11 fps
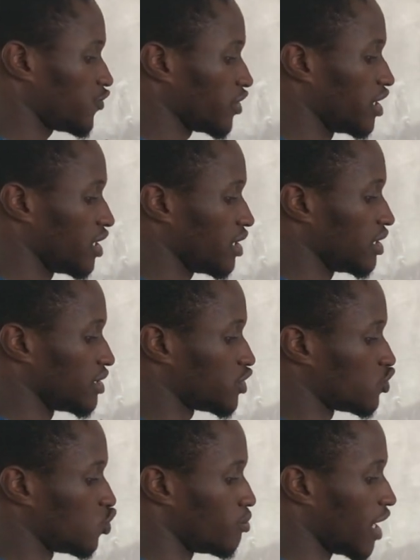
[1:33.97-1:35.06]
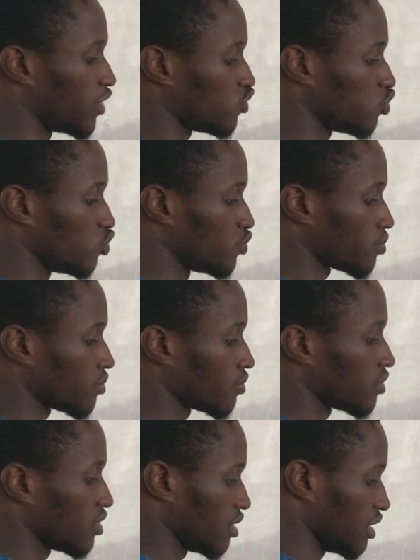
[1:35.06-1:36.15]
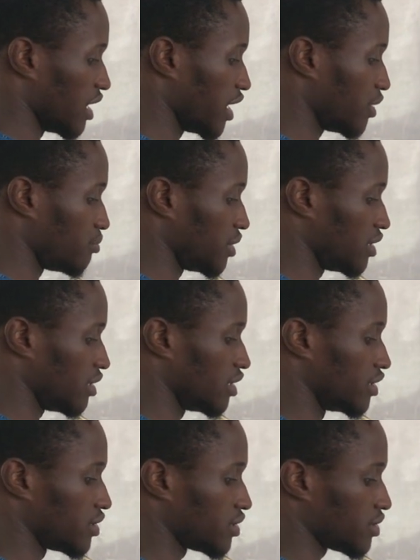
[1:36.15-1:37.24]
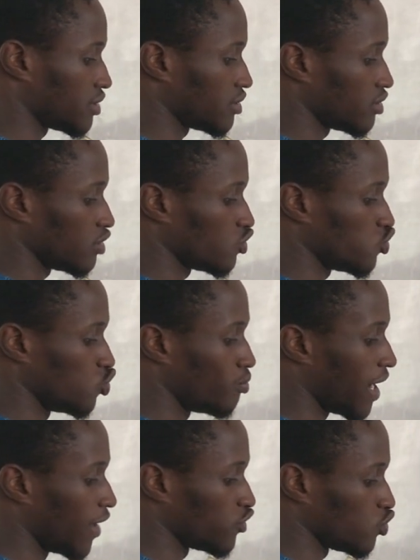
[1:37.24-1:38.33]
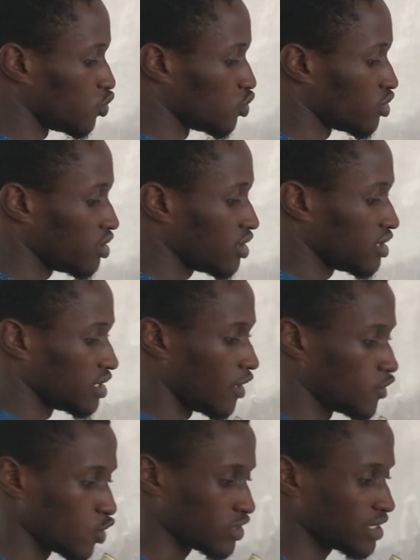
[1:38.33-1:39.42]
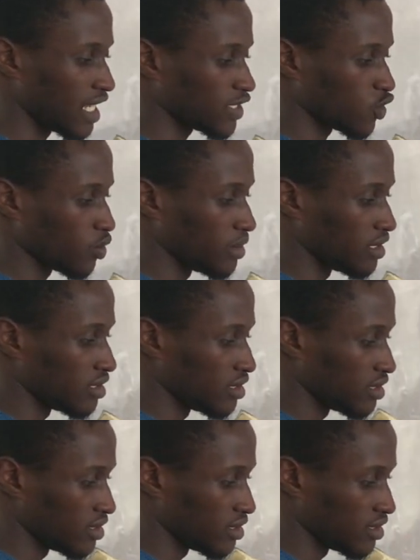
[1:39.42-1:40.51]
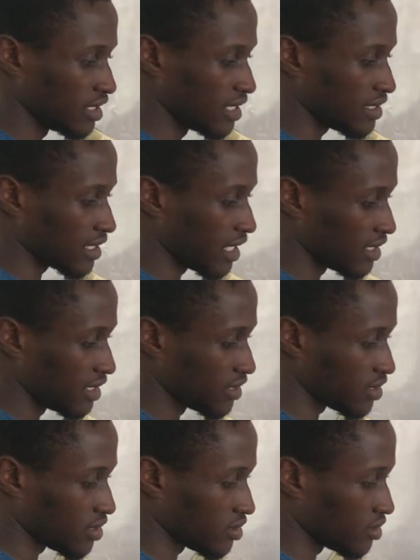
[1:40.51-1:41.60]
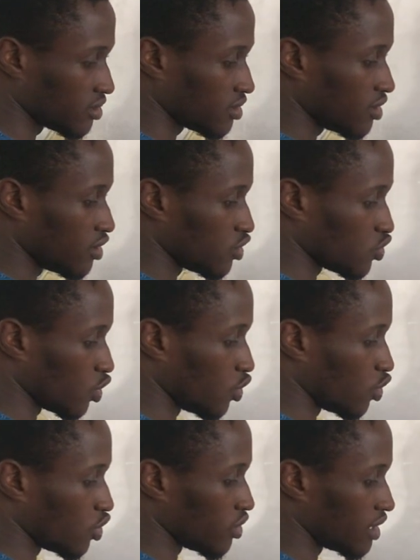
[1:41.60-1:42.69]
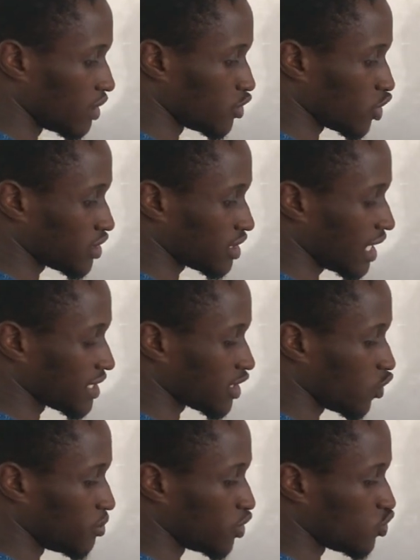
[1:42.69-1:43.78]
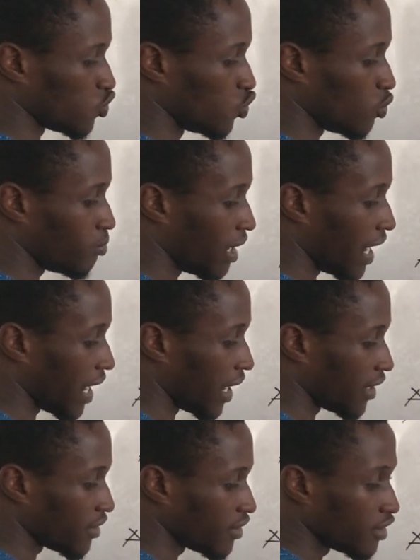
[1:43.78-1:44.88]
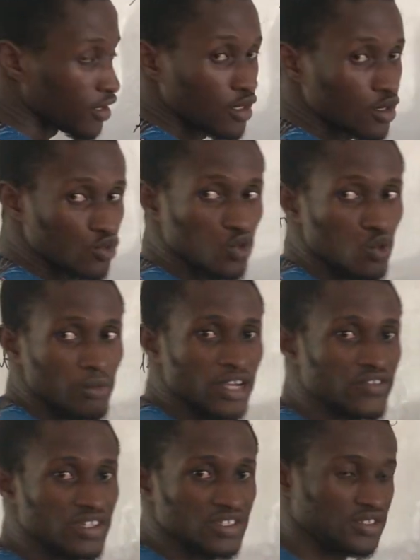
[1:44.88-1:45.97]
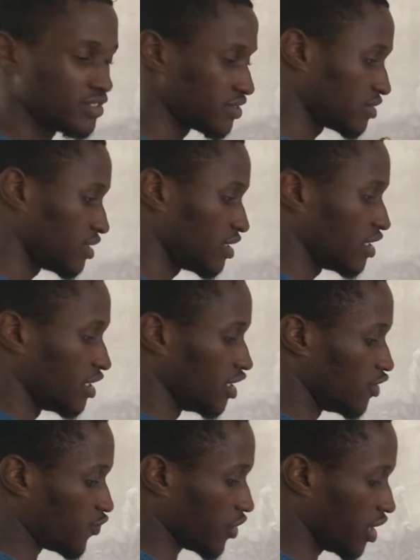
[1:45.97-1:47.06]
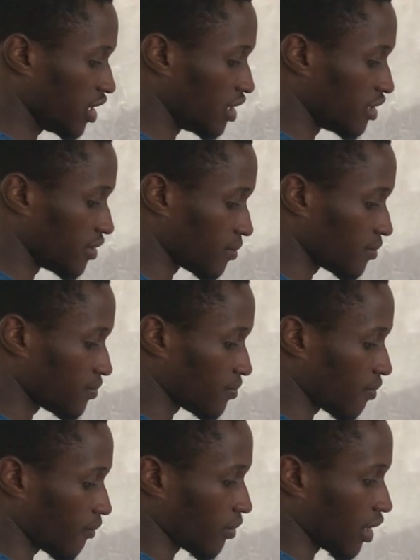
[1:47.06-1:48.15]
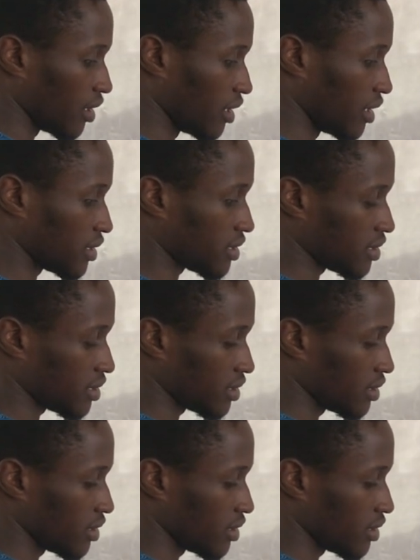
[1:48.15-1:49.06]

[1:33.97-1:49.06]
A is 2 by 2 and B is 2 by 2, the resulting answer will be this and this. So the resulting answer will be 2 by 2 matrix. If A is